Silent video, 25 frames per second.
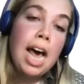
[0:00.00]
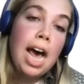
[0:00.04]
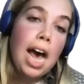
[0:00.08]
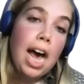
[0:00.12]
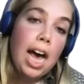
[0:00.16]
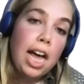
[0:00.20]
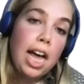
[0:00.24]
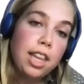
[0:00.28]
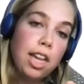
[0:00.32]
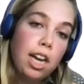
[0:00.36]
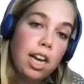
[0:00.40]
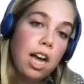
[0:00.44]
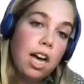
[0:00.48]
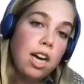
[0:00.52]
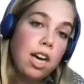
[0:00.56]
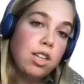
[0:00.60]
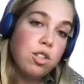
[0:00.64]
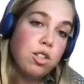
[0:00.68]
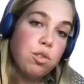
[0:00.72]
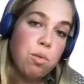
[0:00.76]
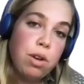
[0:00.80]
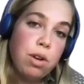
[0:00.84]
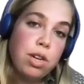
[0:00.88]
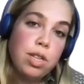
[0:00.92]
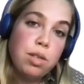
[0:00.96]
And the
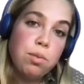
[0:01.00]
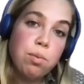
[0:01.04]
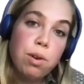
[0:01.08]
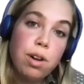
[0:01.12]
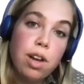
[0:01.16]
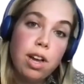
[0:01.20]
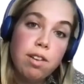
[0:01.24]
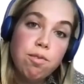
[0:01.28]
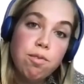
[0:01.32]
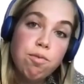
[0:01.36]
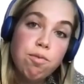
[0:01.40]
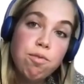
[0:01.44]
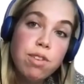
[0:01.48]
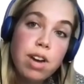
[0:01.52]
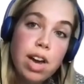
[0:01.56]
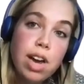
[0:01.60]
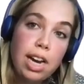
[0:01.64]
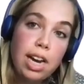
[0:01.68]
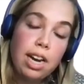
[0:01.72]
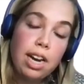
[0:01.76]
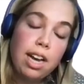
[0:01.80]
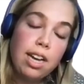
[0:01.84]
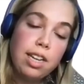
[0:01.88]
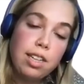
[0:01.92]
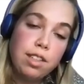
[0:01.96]
last one is what I'd
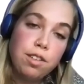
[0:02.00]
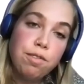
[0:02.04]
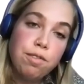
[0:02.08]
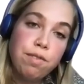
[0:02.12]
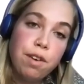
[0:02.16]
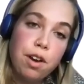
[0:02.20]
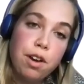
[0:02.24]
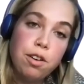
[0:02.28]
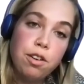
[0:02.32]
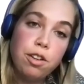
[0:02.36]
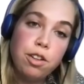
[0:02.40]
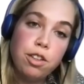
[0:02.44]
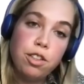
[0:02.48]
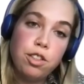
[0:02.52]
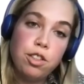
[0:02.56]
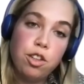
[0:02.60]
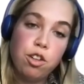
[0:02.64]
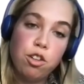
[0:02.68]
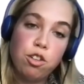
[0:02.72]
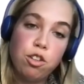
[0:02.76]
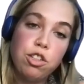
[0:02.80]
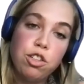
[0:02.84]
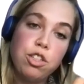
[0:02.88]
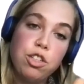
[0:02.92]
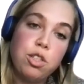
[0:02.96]
really like to focus
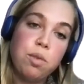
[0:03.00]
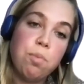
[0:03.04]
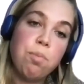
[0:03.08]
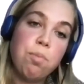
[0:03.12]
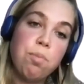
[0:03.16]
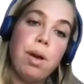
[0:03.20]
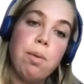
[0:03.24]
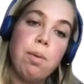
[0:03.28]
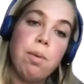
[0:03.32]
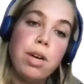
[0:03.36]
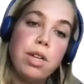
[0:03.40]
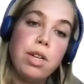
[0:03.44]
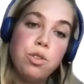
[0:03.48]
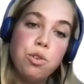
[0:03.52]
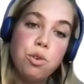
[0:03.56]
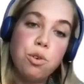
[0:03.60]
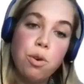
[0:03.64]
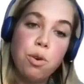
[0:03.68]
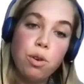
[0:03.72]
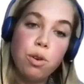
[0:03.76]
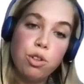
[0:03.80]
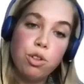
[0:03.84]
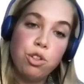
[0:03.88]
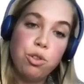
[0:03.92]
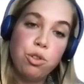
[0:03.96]
on just to bring my
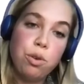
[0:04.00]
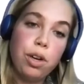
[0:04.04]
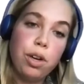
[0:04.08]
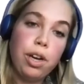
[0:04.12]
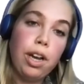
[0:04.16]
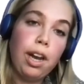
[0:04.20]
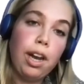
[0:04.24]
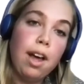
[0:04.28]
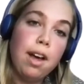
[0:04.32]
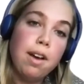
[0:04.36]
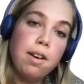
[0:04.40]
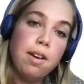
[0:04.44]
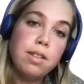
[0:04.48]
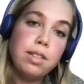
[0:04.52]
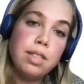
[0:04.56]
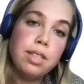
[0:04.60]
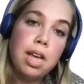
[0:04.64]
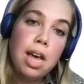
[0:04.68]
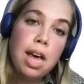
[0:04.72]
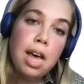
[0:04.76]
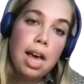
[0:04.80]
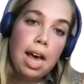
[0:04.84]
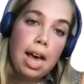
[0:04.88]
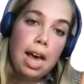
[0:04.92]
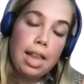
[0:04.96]
talk to a close,
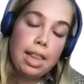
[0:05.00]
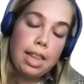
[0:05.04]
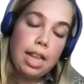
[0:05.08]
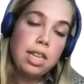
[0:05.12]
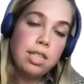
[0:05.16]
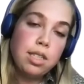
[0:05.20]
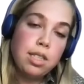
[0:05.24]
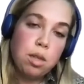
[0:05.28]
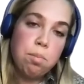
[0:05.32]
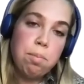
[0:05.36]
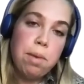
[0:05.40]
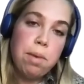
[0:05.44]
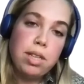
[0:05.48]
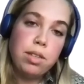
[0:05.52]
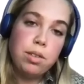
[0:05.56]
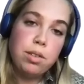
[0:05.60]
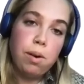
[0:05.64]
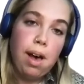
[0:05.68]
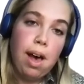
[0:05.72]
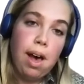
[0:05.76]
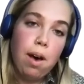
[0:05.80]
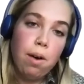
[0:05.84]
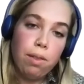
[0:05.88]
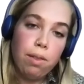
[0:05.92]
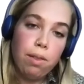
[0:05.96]
and that's the mental
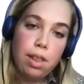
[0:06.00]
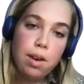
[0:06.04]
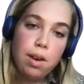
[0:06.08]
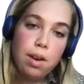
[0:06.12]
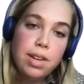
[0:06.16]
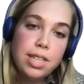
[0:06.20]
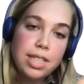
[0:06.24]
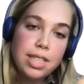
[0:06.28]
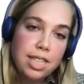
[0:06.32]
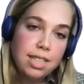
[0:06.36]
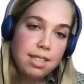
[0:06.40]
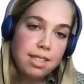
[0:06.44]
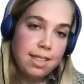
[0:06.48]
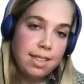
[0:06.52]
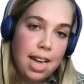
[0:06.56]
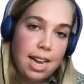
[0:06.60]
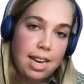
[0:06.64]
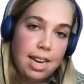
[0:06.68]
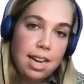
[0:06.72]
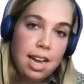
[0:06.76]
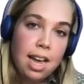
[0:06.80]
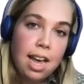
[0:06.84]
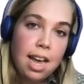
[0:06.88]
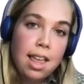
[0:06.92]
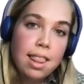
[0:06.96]
health. Now, as I
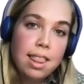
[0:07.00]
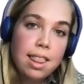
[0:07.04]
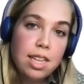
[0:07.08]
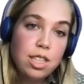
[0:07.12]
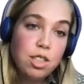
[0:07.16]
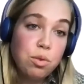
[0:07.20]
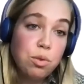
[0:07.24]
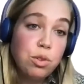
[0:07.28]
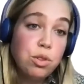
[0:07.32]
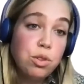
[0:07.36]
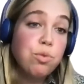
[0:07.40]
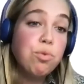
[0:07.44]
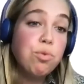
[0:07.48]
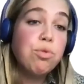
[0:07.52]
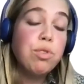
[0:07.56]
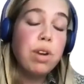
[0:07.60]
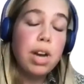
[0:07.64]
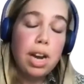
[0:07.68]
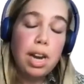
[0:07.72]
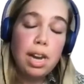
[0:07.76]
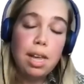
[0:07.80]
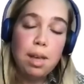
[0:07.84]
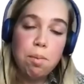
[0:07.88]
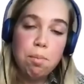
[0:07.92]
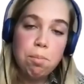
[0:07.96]
said, this was
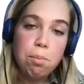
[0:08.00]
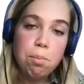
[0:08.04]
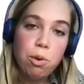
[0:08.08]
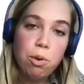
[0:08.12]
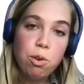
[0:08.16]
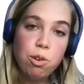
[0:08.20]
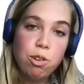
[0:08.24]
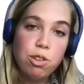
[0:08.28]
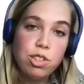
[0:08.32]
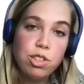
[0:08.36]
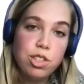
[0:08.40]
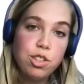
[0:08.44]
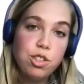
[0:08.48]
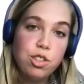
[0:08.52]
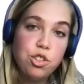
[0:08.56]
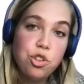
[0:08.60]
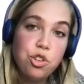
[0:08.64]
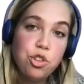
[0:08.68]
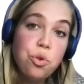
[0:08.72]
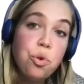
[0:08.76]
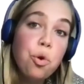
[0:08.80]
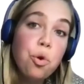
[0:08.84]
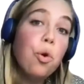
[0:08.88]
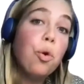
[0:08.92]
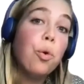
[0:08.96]
really important
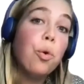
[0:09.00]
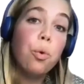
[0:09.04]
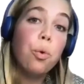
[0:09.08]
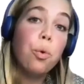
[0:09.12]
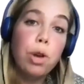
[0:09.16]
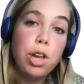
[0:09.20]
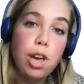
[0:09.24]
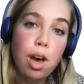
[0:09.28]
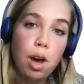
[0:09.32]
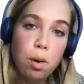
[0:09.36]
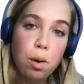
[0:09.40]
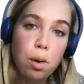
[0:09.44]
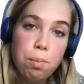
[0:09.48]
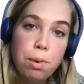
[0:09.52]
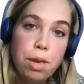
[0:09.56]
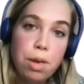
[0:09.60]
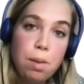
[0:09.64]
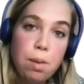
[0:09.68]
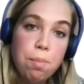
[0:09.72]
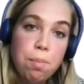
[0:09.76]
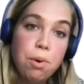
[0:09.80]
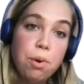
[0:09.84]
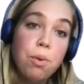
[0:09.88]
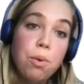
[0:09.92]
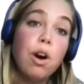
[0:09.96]
to all young
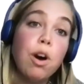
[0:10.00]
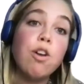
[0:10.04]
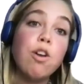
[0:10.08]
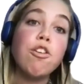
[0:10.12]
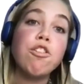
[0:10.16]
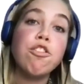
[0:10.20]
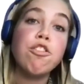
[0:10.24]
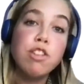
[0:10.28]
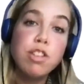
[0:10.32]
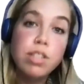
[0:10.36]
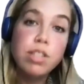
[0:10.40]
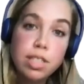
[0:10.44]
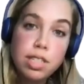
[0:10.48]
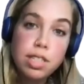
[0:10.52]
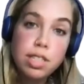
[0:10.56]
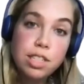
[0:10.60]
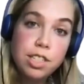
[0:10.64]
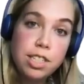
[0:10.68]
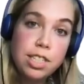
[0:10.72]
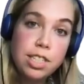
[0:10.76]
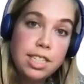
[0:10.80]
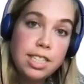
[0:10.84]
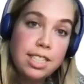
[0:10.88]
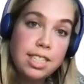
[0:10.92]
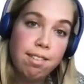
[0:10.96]
people across the
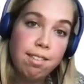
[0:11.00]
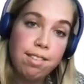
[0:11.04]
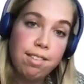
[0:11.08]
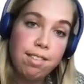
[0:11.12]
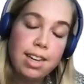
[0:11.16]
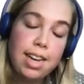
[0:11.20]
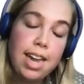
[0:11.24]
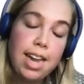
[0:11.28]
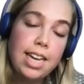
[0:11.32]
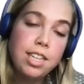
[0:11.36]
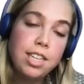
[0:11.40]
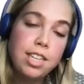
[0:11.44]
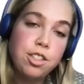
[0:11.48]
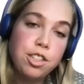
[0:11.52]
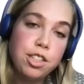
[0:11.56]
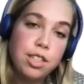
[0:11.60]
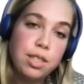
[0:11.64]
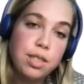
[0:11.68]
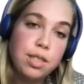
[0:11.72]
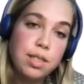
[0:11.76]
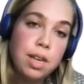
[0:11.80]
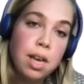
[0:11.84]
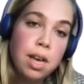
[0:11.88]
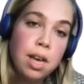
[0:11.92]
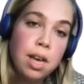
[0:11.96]
G7
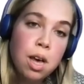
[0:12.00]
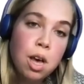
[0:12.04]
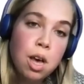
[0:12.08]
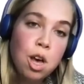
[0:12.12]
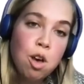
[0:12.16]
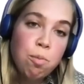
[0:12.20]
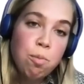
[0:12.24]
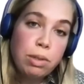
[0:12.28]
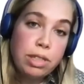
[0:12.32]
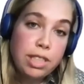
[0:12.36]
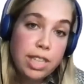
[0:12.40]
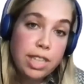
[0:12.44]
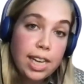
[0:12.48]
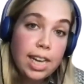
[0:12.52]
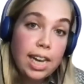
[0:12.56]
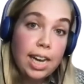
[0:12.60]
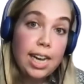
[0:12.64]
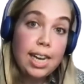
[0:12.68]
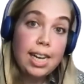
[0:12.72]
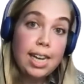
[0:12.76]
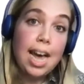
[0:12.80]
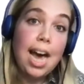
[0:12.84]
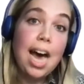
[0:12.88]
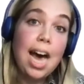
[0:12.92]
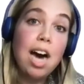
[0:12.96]
nations,
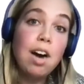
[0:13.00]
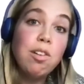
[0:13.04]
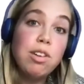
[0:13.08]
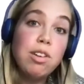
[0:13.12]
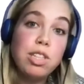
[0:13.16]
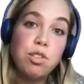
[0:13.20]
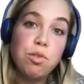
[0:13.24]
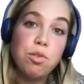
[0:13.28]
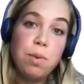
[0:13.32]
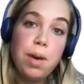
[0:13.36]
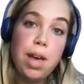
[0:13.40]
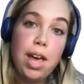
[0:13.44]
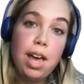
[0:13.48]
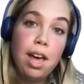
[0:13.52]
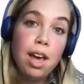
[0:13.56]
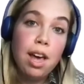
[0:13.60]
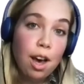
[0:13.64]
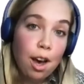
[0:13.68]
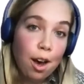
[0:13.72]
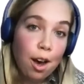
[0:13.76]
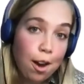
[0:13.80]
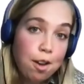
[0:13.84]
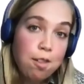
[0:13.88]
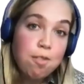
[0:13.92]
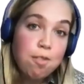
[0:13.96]
particularly now as we're
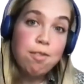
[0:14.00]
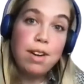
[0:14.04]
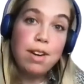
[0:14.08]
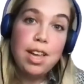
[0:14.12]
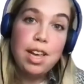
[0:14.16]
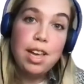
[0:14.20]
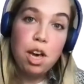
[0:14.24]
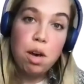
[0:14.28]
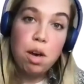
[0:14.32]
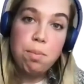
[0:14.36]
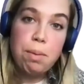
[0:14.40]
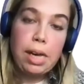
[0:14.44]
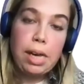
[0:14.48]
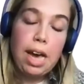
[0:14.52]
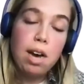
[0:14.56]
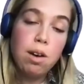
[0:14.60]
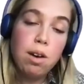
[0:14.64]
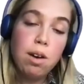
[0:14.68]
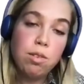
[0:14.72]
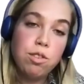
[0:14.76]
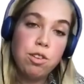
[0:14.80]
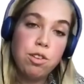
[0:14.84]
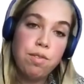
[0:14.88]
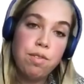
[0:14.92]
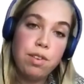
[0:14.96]
hopefully coming
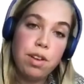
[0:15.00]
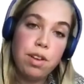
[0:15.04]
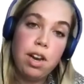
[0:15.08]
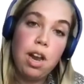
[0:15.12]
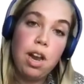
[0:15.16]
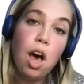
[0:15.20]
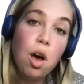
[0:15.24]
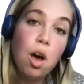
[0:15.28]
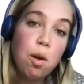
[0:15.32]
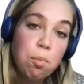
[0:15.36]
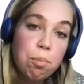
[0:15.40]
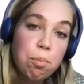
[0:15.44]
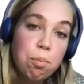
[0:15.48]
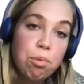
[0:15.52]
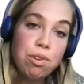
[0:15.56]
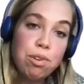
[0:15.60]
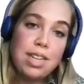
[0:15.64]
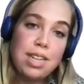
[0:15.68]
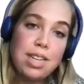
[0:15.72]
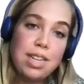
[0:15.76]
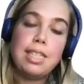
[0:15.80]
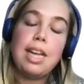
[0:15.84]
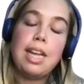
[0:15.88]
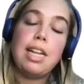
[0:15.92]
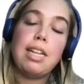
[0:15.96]
out of an
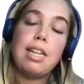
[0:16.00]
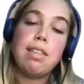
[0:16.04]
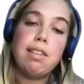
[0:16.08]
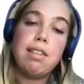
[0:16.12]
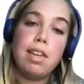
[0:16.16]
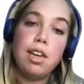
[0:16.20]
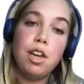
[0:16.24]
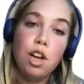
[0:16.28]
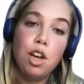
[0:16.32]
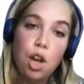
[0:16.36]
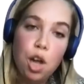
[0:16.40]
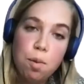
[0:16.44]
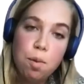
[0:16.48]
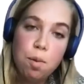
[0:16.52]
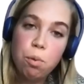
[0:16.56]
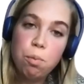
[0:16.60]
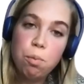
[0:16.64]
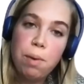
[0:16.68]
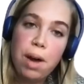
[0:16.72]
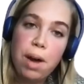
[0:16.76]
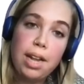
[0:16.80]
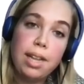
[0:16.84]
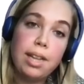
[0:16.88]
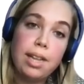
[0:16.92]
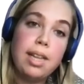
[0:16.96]
unprecedented global
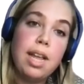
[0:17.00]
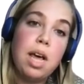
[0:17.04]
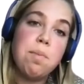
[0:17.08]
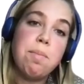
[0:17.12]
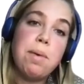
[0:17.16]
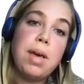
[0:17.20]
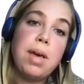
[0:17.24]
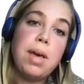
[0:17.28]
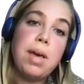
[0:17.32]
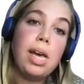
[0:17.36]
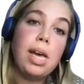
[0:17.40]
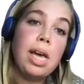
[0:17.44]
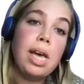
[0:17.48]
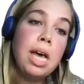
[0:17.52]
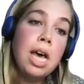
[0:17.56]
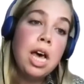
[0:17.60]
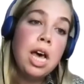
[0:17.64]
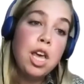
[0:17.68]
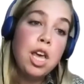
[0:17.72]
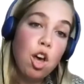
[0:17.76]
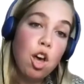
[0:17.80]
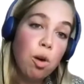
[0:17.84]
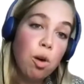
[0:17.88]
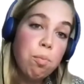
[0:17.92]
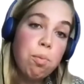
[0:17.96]
pandemic.
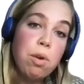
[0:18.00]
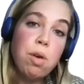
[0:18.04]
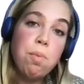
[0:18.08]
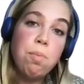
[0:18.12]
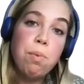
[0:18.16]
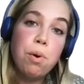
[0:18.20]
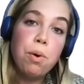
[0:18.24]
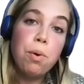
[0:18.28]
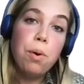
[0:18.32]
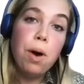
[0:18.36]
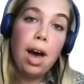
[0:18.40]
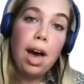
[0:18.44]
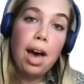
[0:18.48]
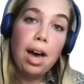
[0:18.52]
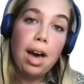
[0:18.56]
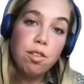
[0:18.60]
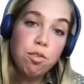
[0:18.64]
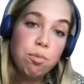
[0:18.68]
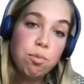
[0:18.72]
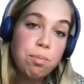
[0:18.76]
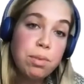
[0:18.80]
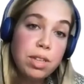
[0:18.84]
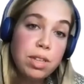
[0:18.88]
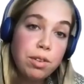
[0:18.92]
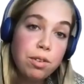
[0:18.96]
Young people
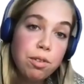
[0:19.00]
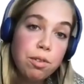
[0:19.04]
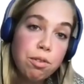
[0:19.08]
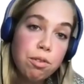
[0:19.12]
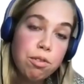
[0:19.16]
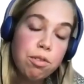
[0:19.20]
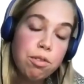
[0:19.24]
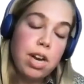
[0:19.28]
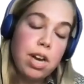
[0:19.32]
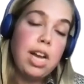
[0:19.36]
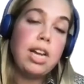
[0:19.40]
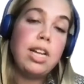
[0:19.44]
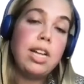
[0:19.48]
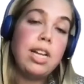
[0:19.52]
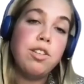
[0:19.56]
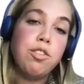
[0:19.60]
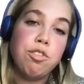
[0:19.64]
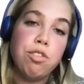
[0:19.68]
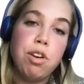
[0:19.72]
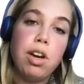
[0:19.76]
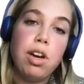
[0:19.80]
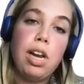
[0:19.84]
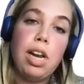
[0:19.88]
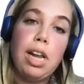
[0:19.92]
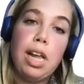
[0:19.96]
have been really
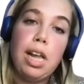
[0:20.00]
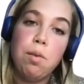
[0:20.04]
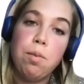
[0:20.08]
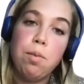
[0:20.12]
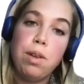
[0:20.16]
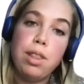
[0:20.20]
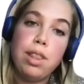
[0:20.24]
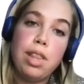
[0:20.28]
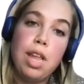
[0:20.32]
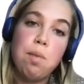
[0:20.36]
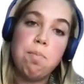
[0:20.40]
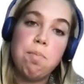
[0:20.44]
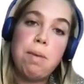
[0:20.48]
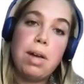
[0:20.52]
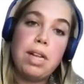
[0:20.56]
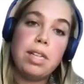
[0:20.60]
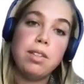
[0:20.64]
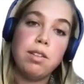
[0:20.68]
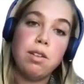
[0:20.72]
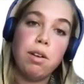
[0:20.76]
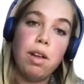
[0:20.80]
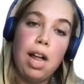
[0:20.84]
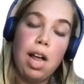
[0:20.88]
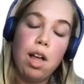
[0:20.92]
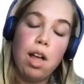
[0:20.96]
struggling with their
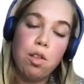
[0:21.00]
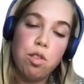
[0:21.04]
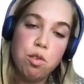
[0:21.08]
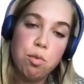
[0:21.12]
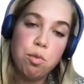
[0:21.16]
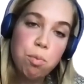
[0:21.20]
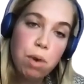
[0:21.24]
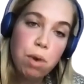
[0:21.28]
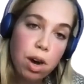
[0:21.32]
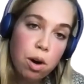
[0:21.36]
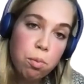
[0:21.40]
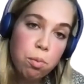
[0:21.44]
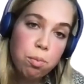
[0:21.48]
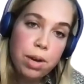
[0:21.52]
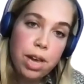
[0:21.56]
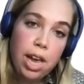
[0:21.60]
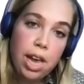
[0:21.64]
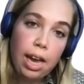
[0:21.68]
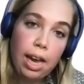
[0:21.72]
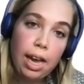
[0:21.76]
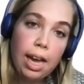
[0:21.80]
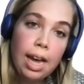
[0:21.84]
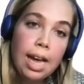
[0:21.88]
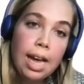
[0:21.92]
mental health and well-being.